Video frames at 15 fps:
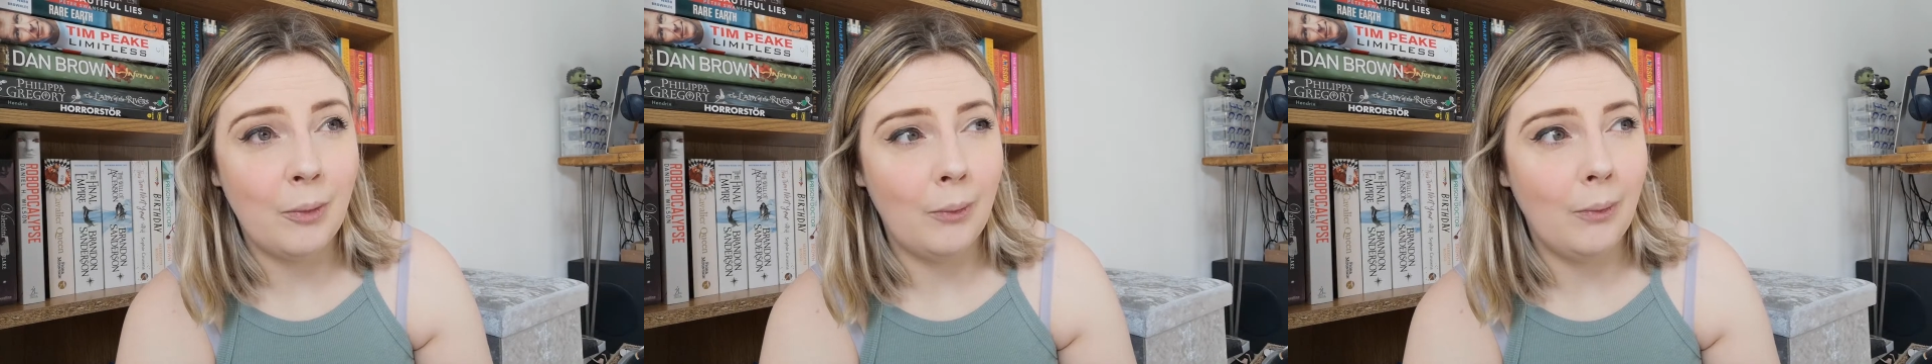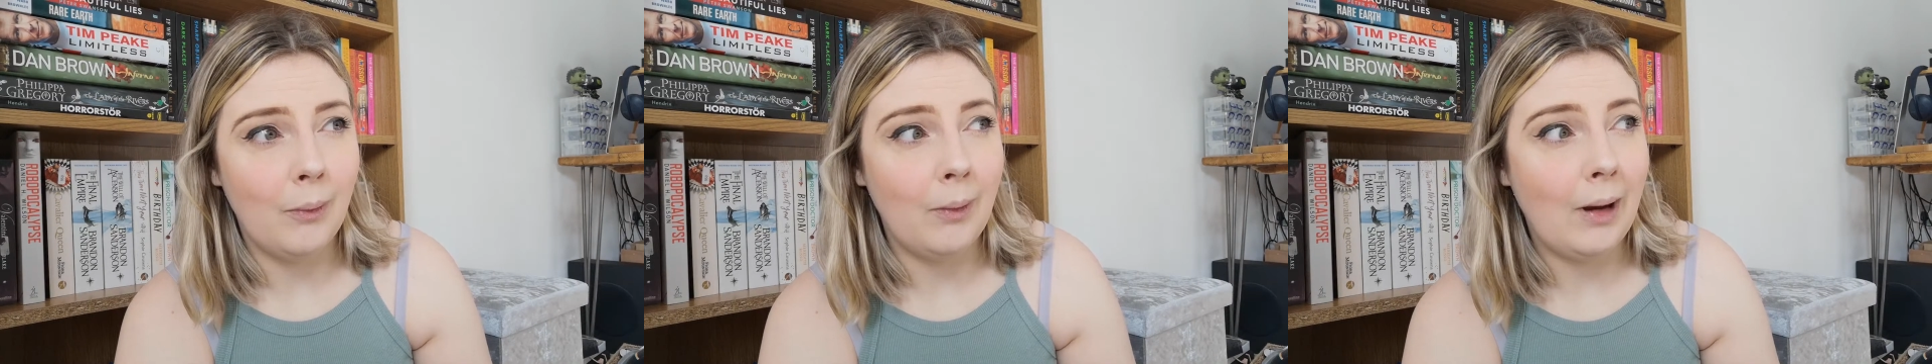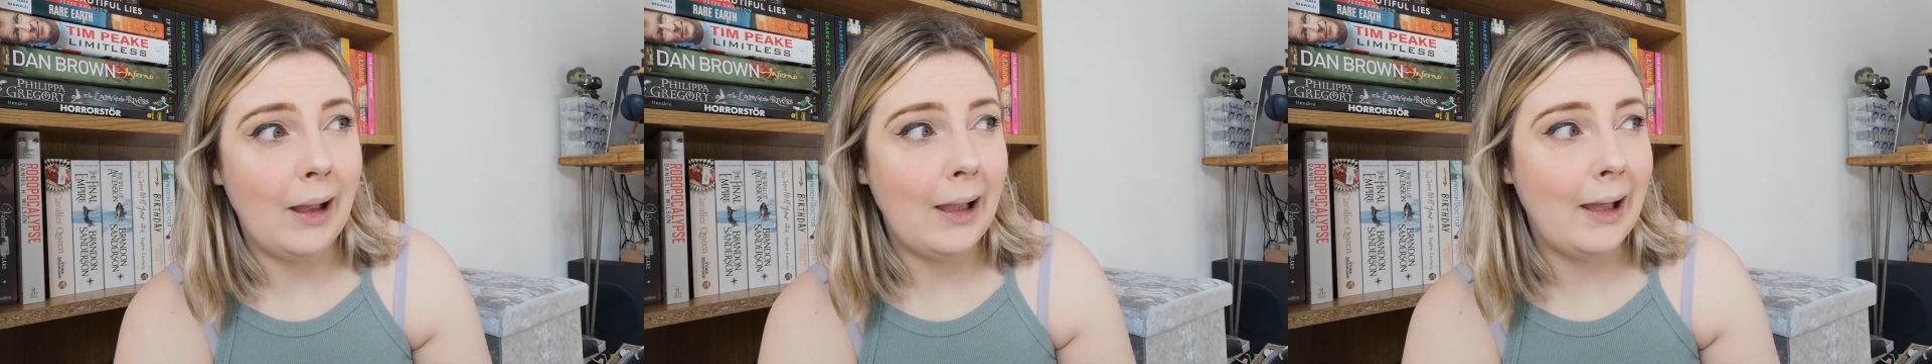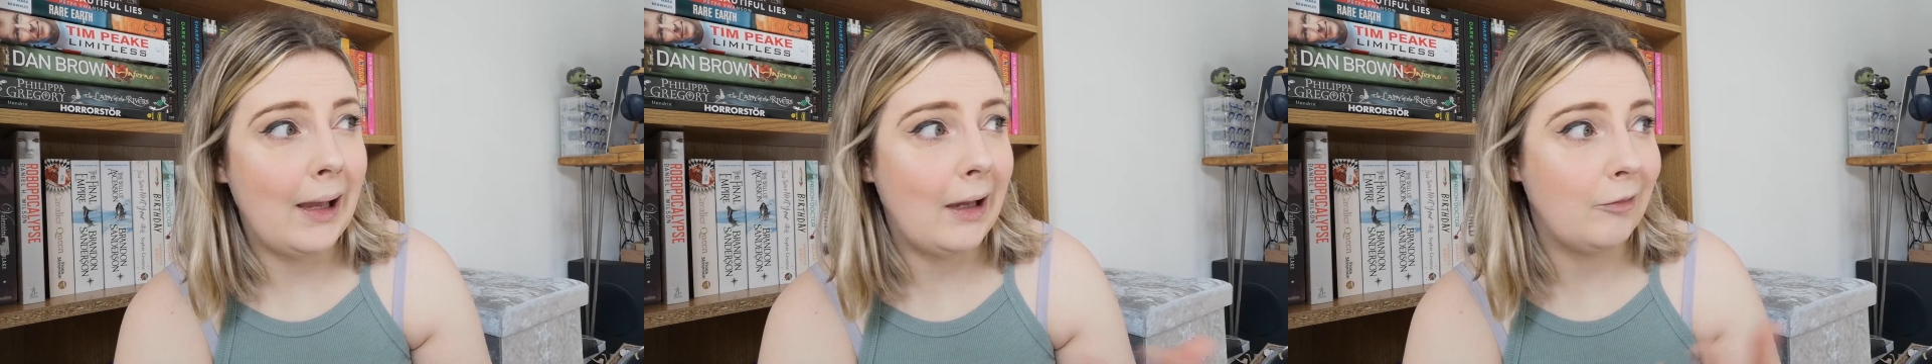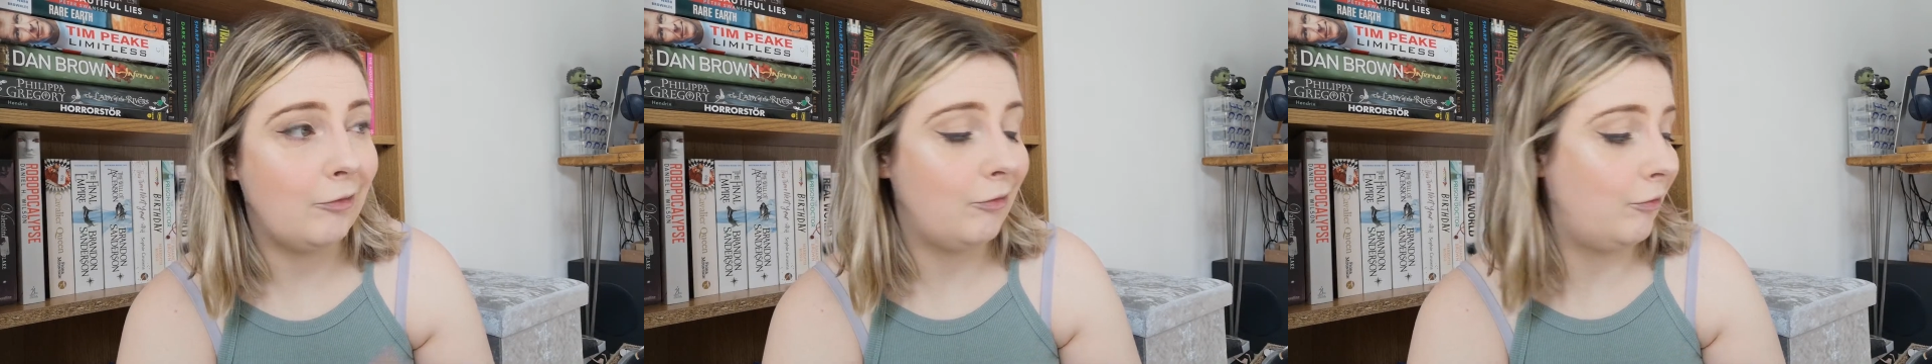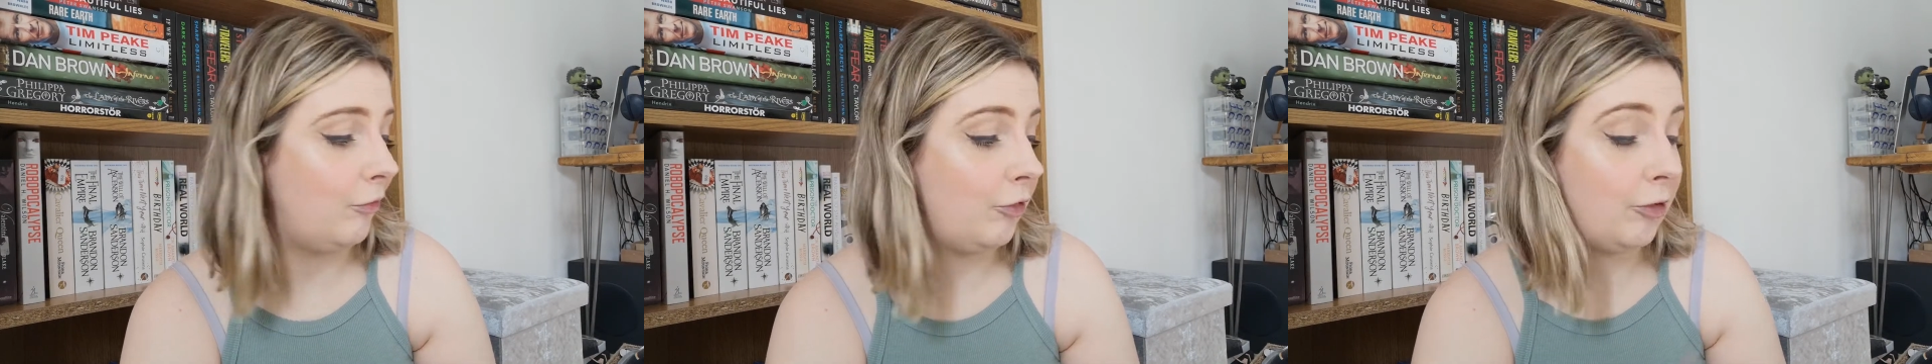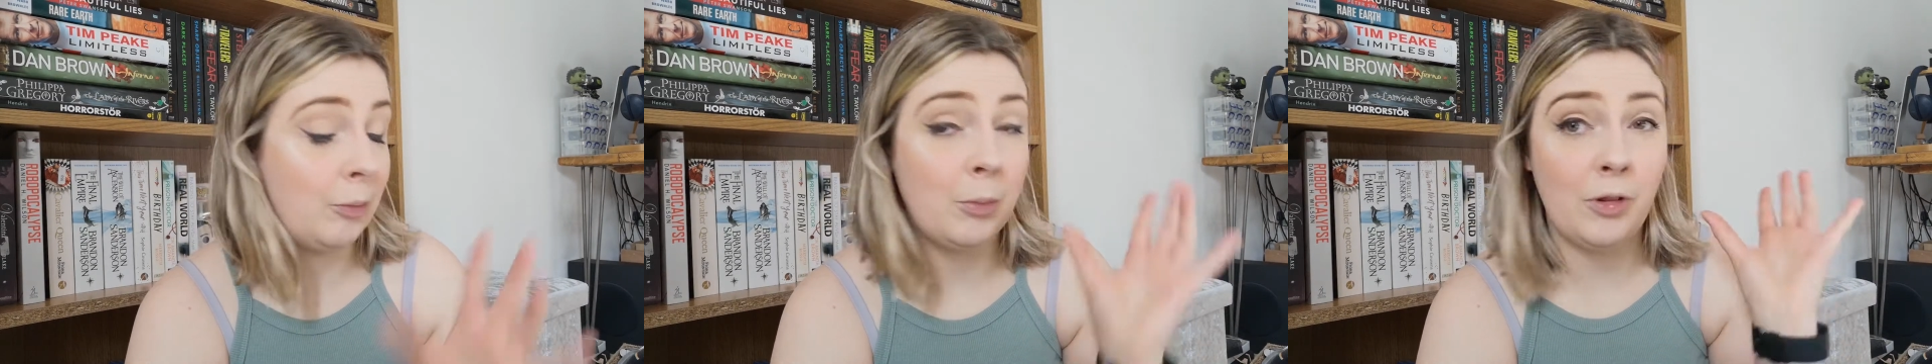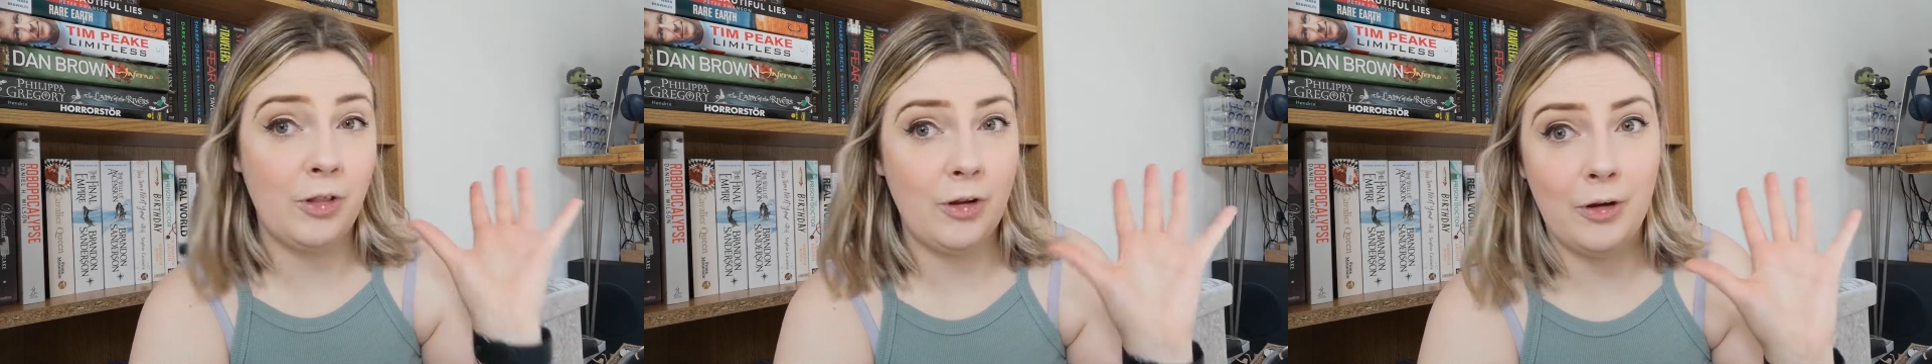or I have
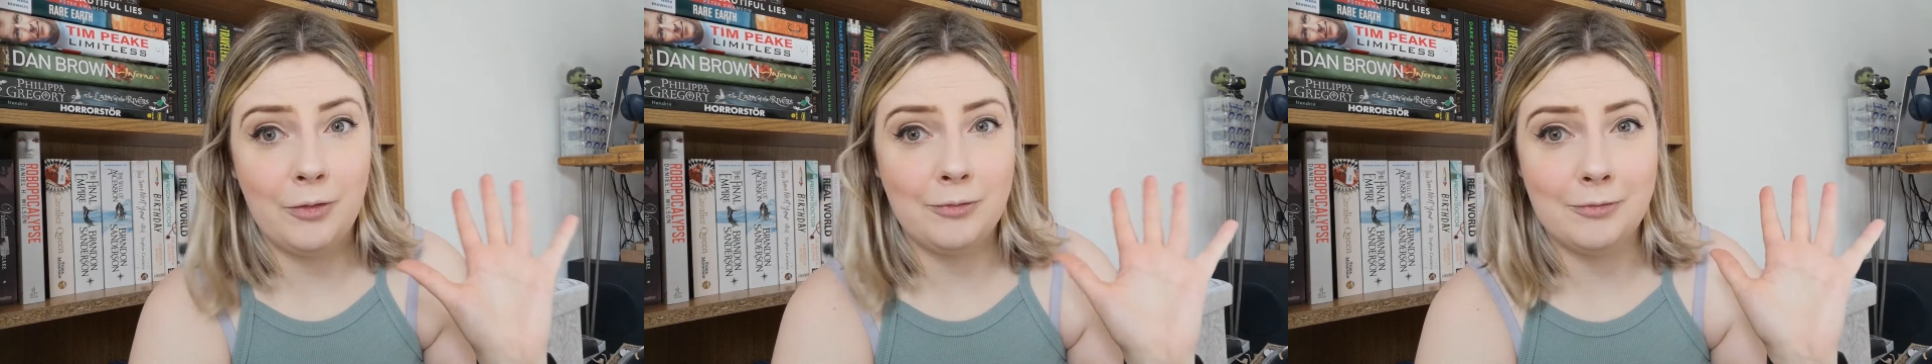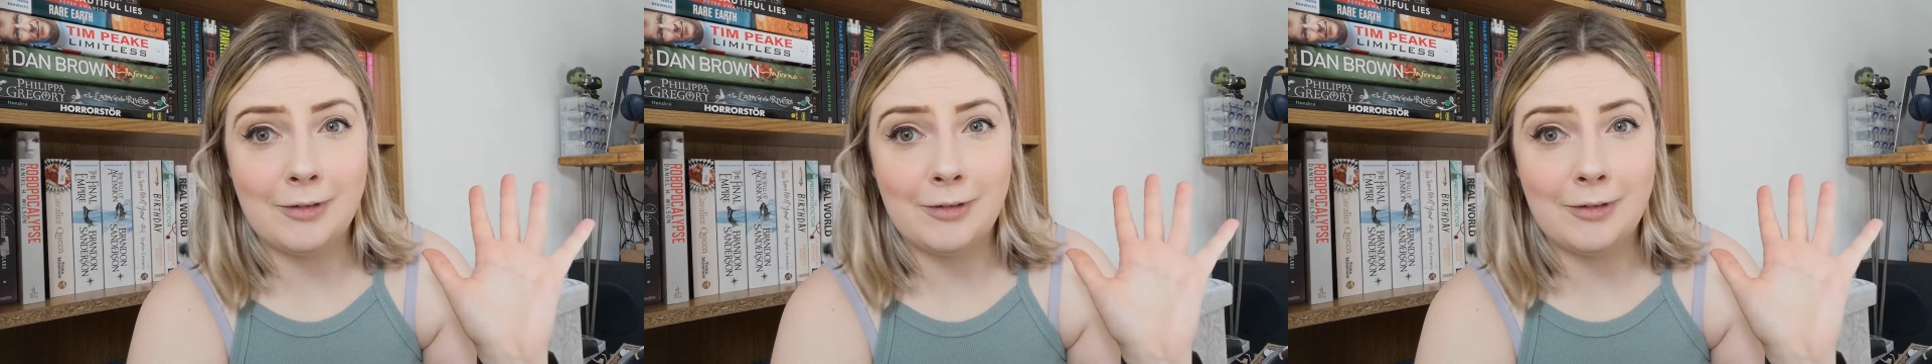some other